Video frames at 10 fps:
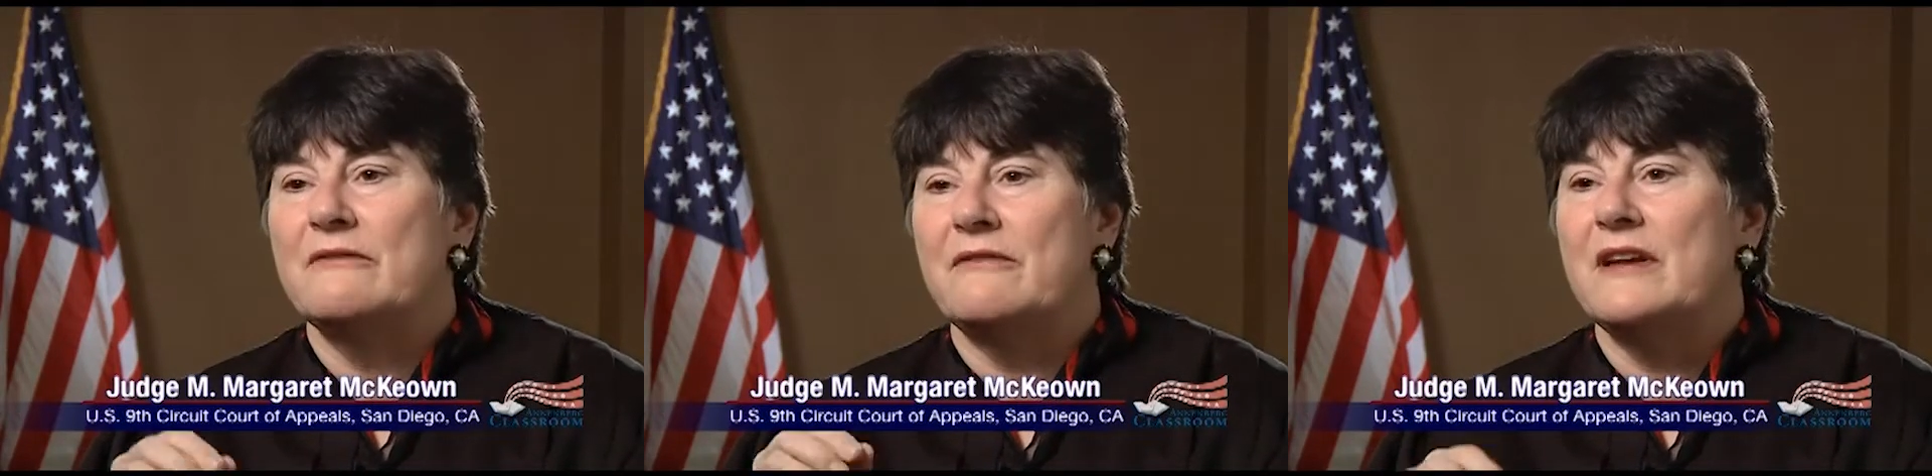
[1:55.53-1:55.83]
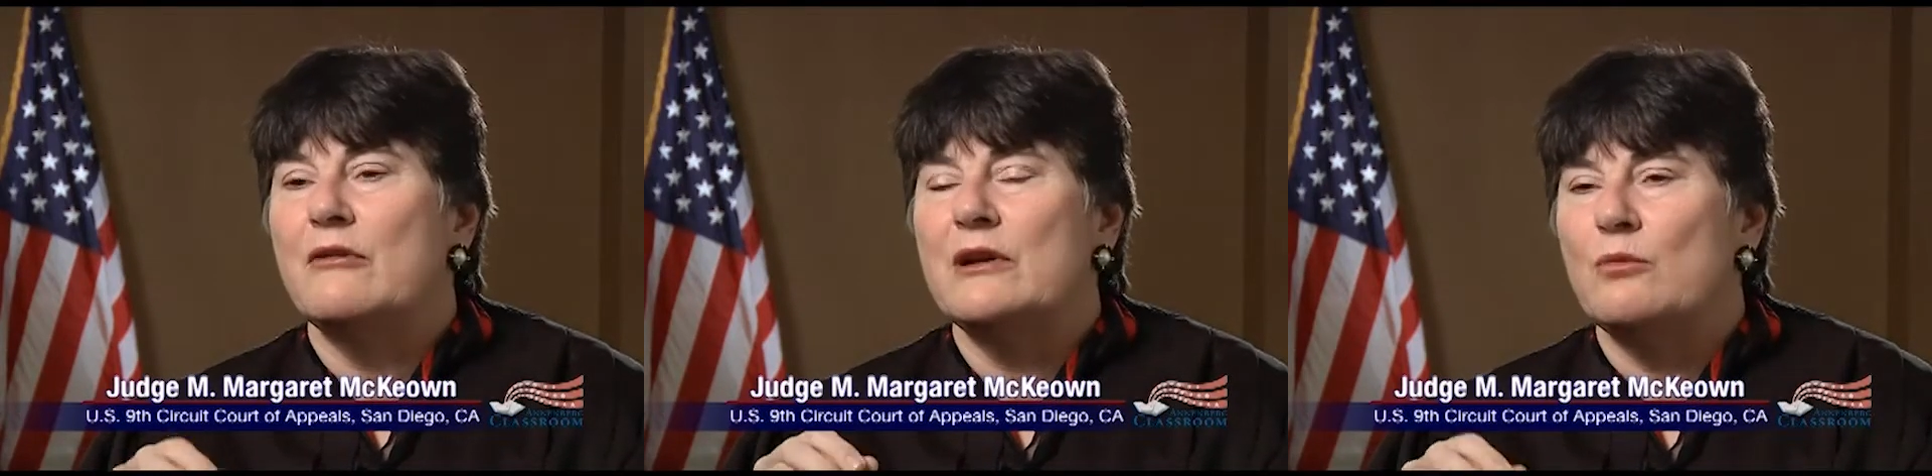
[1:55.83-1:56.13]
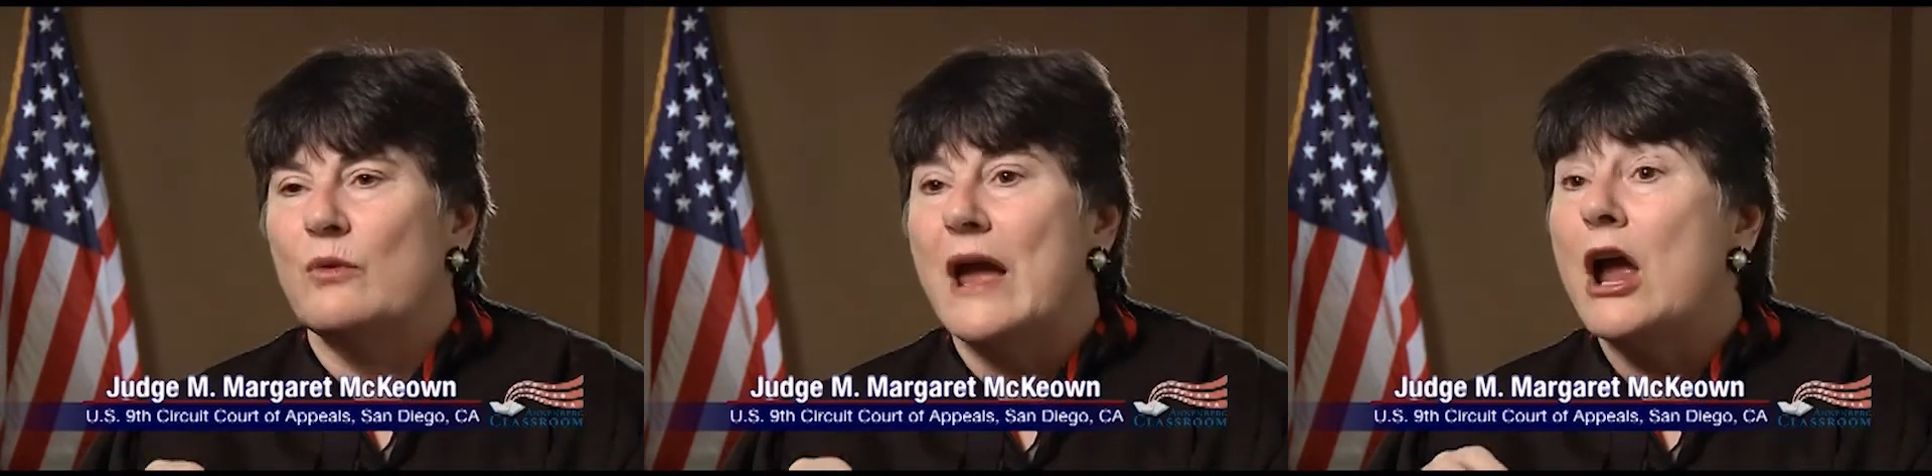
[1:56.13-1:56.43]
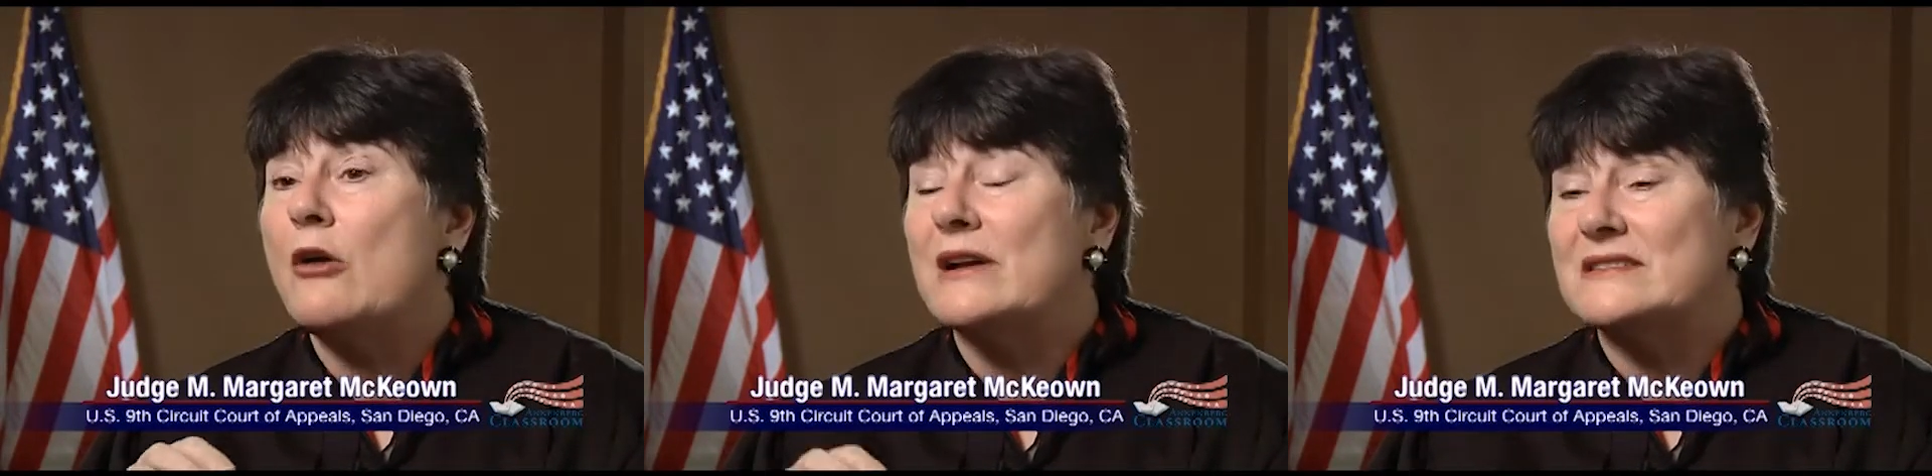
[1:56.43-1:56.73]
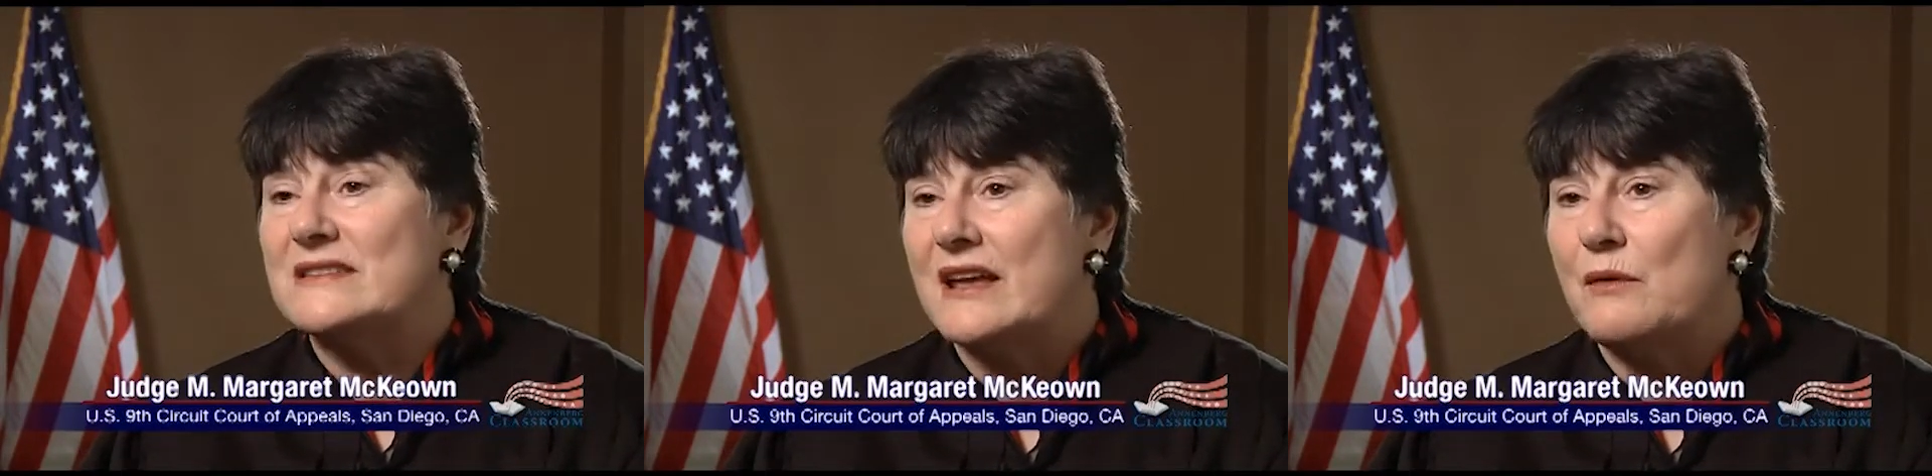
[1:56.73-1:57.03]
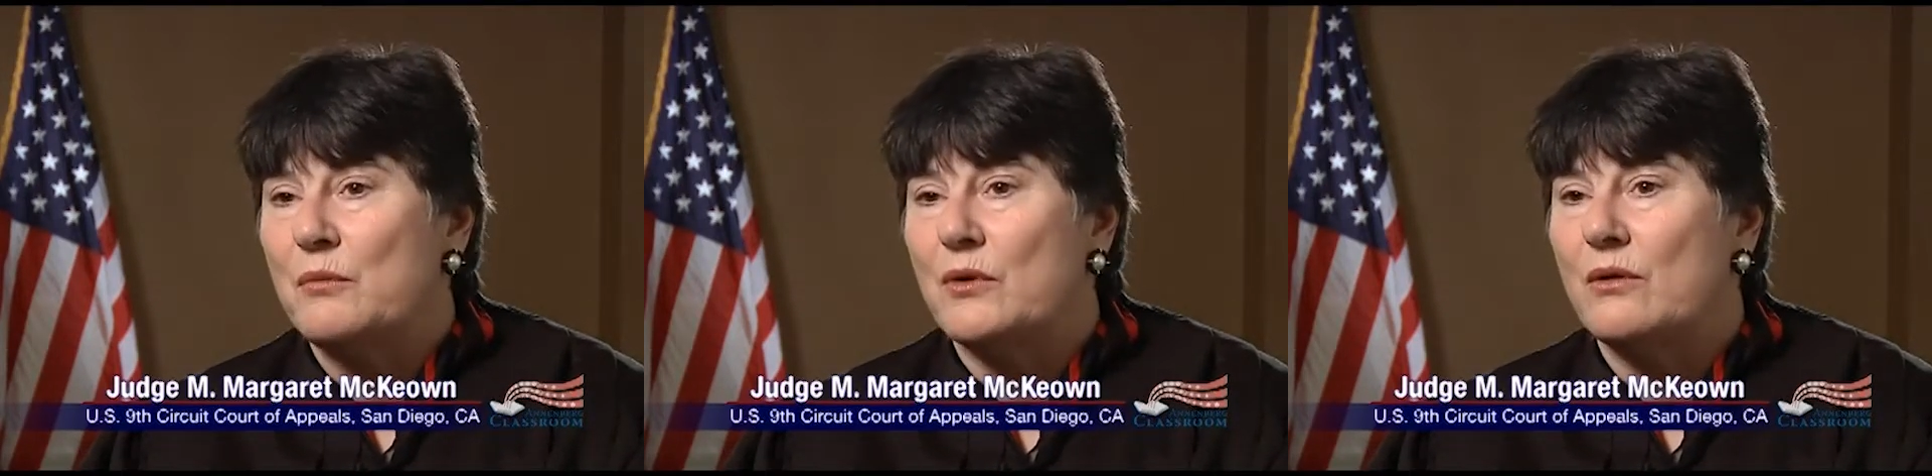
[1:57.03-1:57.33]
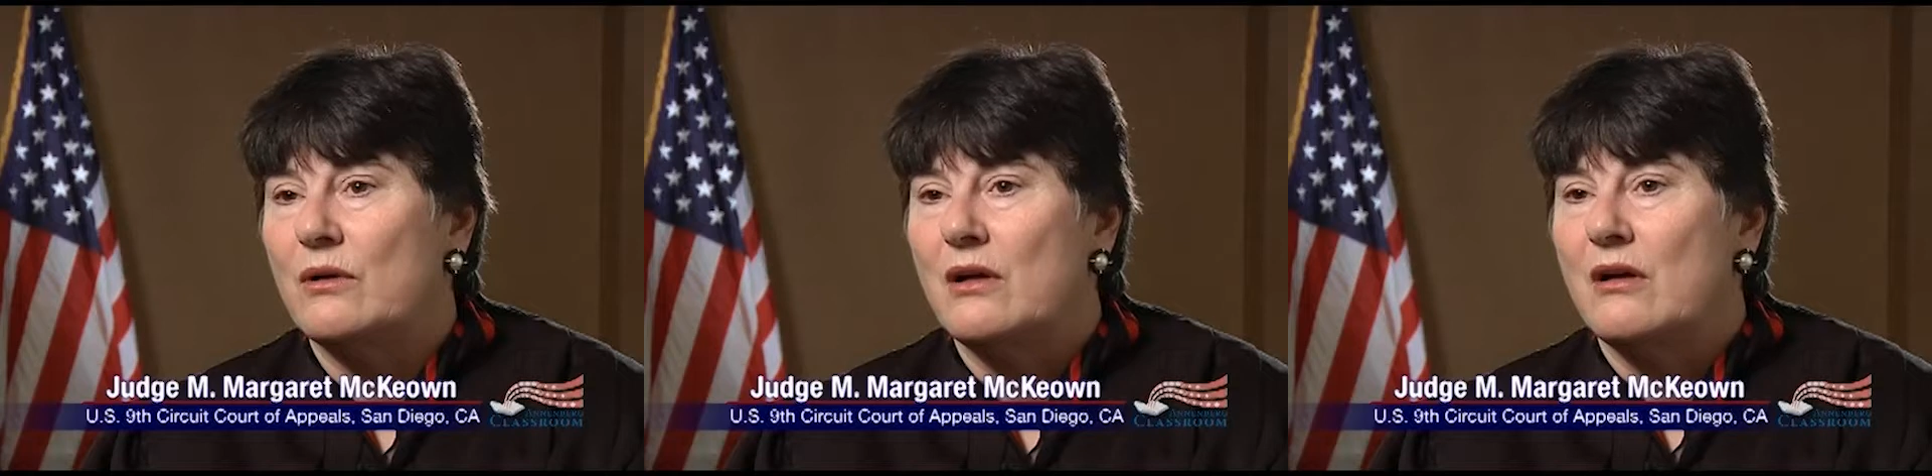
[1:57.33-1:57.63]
very rare example